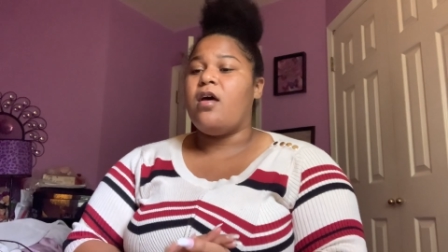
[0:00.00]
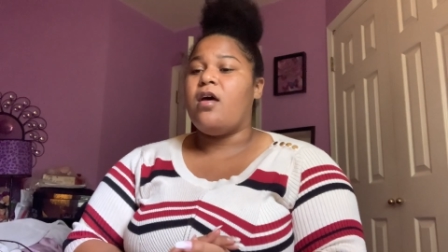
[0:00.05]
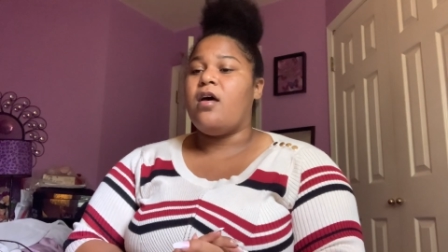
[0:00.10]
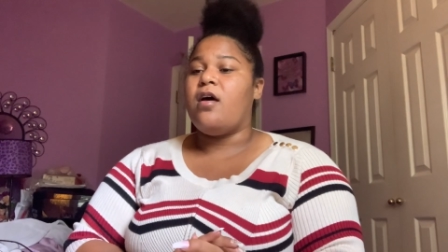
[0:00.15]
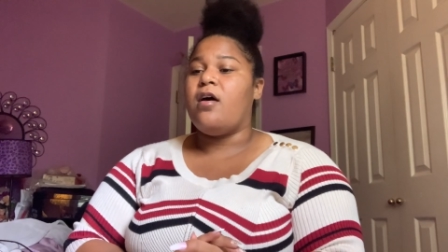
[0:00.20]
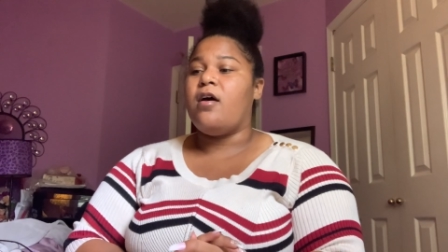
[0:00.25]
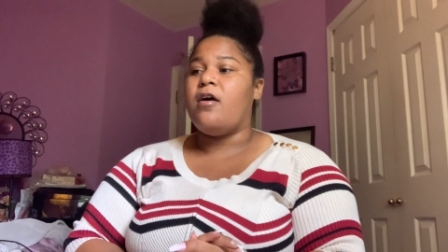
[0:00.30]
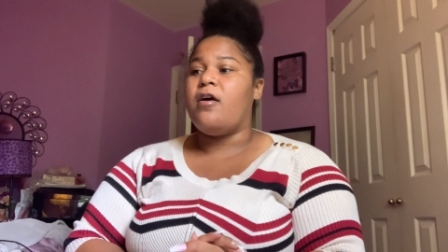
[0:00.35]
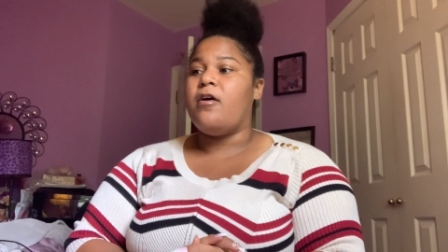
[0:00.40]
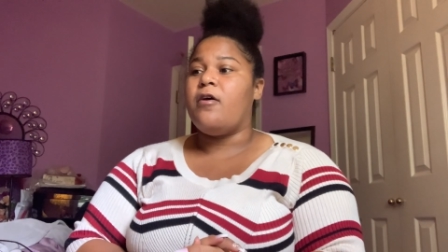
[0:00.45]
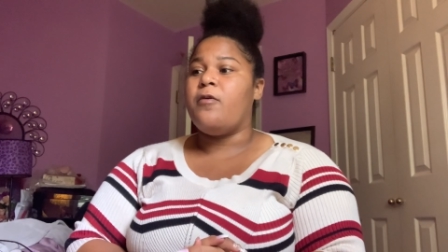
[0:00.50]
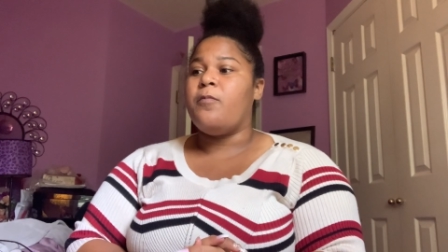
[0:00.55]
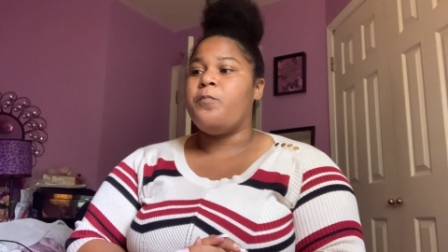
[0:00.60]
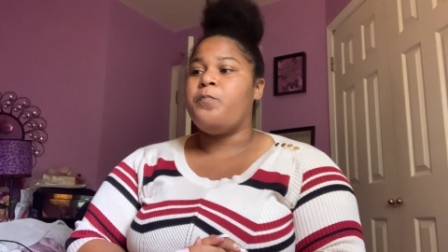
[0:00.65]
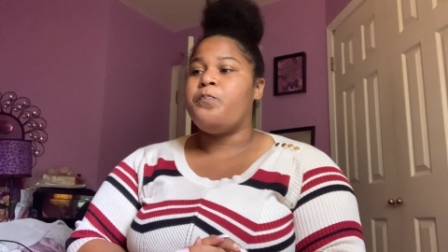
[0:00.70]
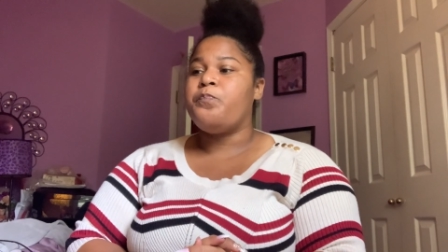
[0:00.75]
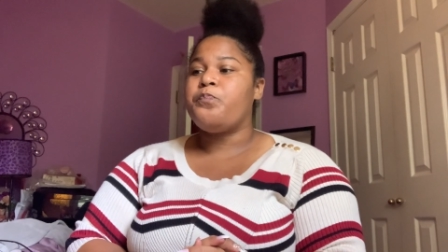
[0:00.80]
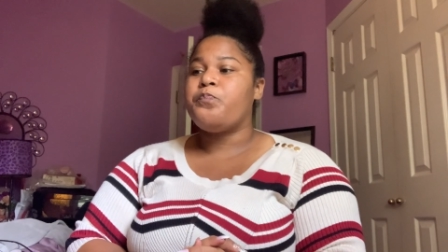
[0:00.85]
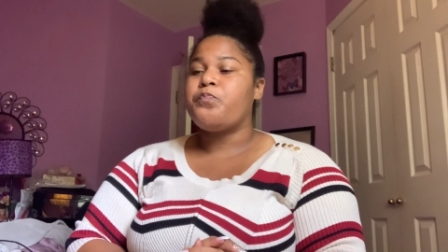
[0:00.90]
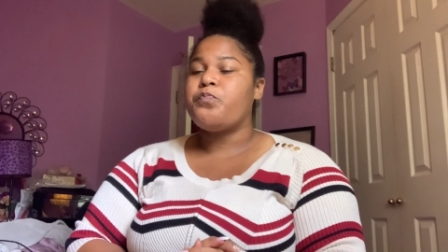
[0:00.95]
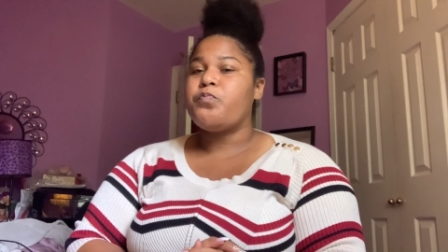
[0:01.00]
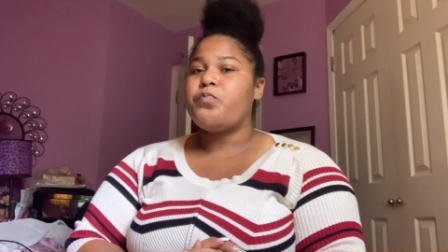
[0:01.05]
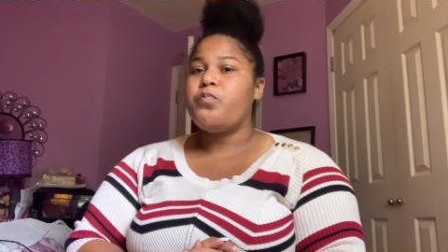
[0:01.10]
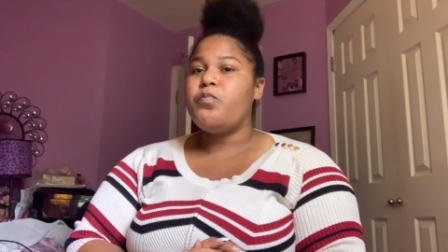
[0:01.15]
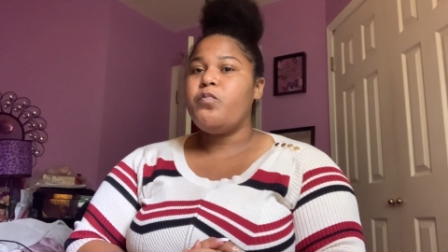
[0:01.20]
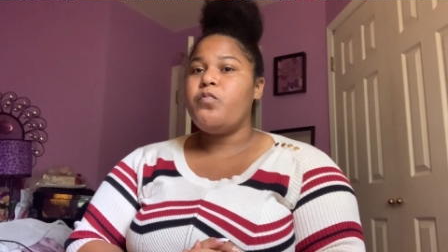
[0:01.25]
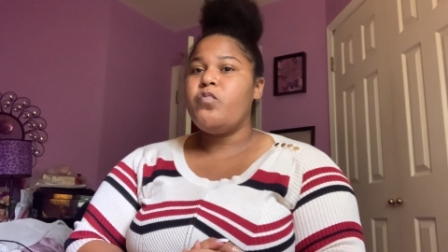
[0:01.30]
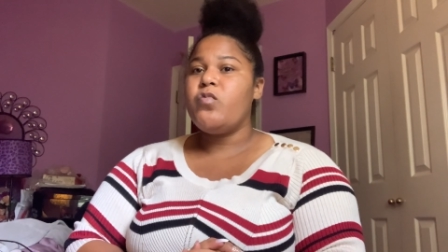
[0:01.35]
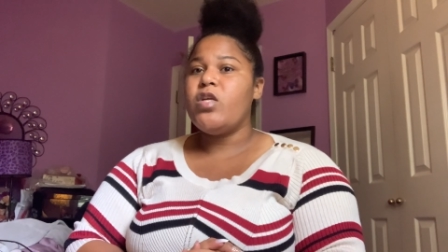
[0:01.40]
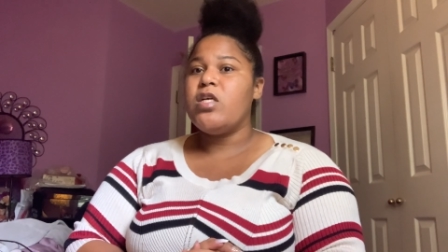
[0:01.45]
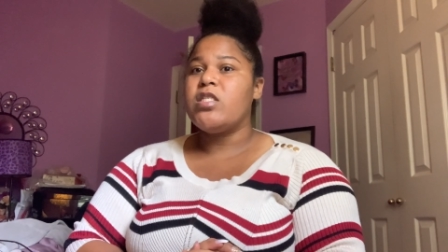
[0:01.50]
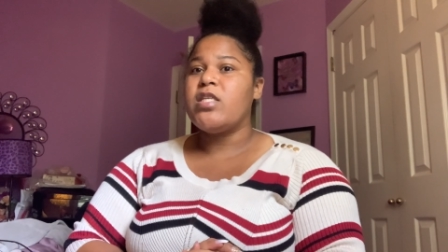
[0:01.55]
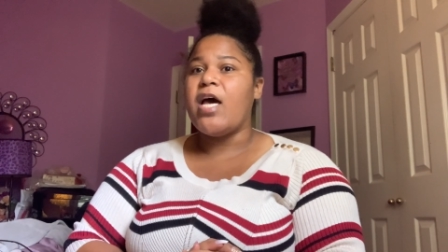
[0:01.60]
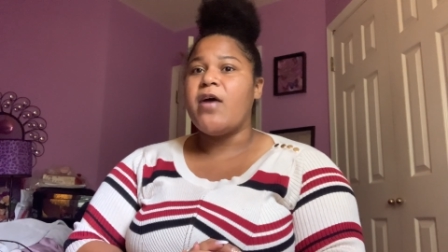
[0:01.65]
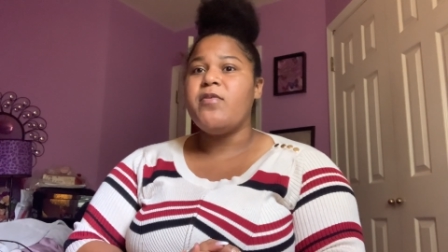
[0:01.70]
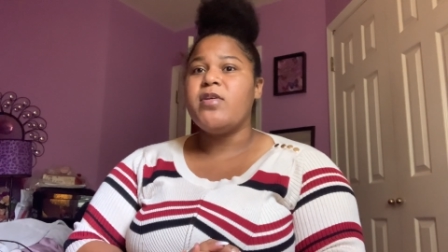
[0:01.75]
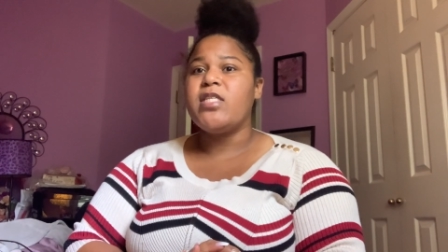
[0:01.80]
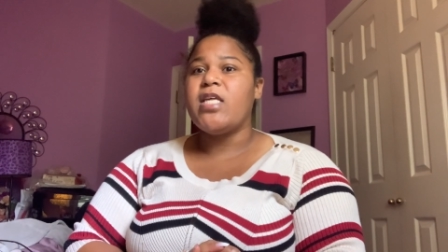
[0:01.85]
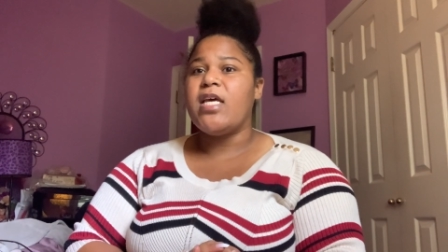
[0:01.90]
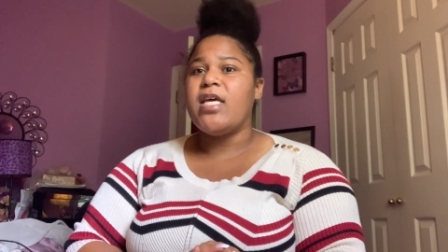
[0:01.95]
So I
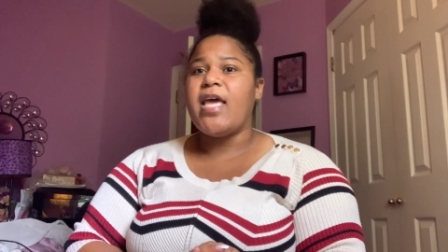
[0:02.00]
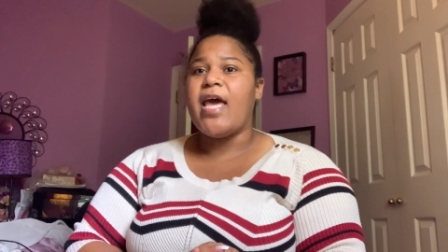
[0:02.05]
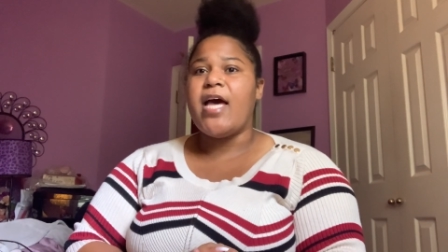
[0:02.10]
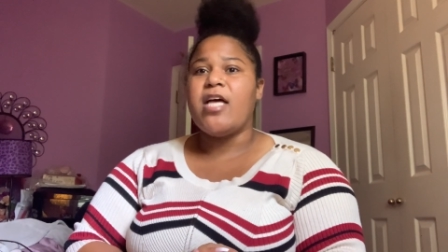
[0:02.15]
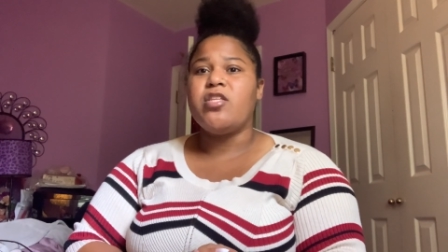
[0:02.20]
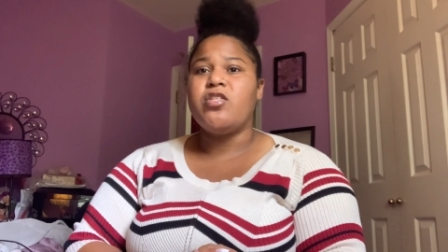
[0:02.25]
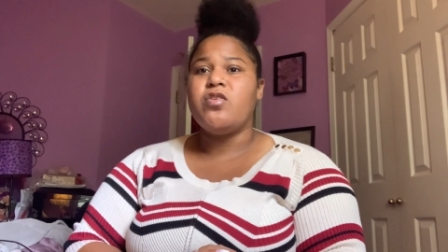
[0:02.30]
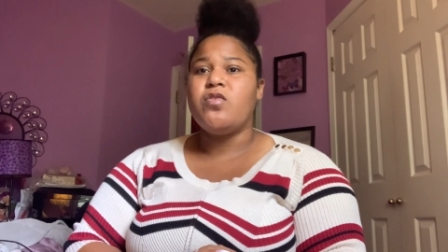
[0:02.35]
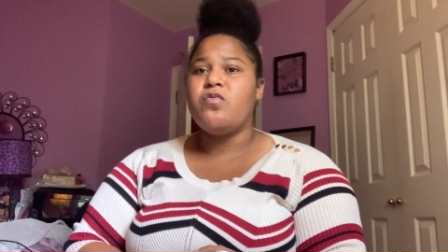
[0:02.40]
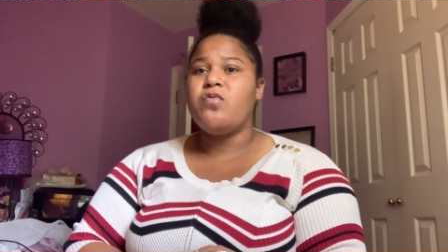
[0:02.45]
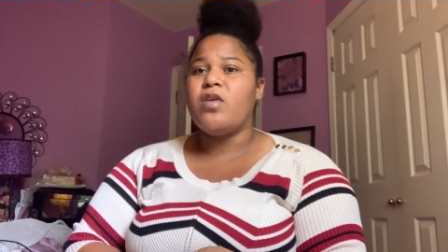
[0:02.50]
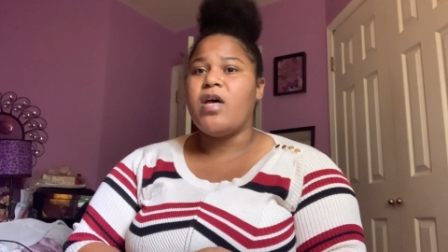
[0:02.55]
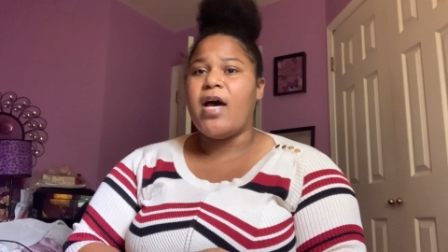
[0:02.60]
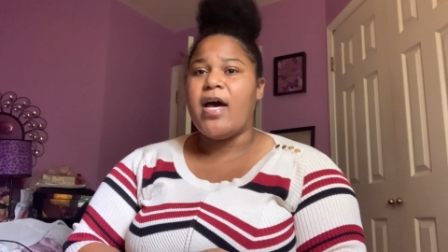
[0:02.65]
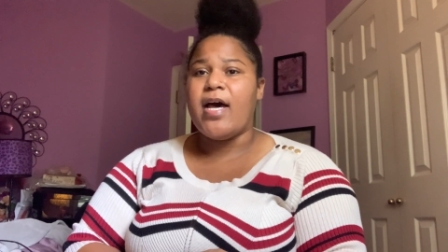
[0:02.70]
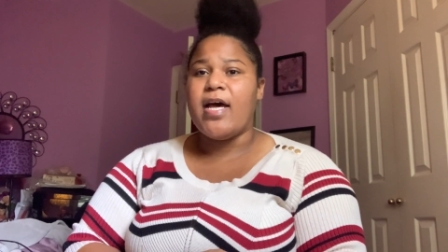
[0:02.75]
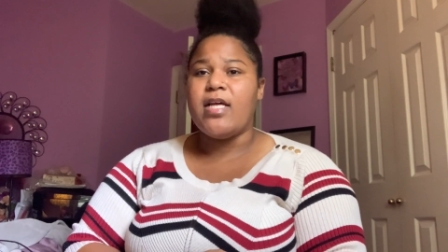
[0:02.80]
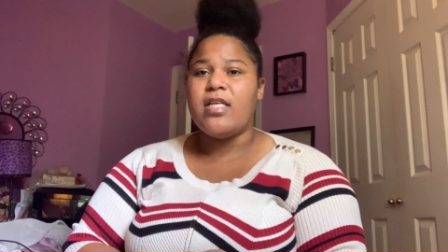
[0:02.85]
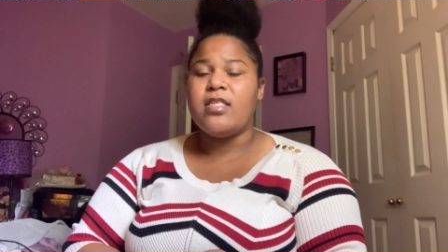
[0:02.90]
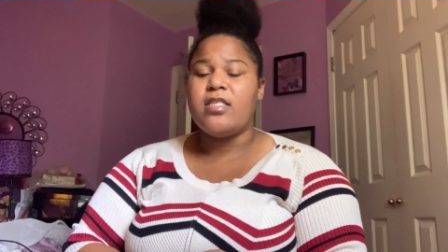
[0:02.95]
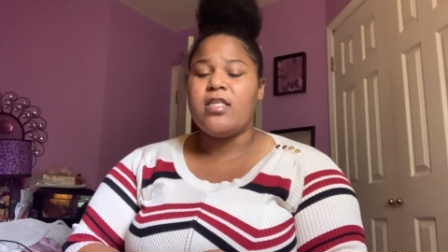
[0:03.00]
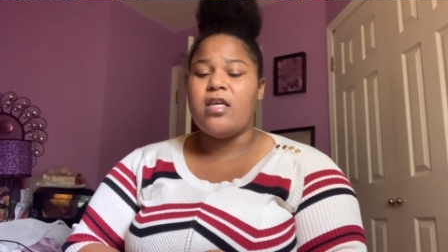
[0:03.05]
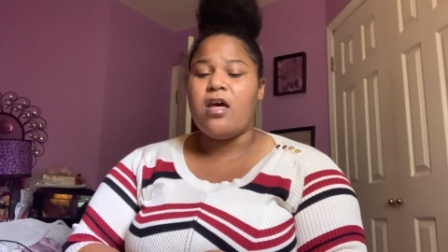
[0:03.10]
will say, yeah, do not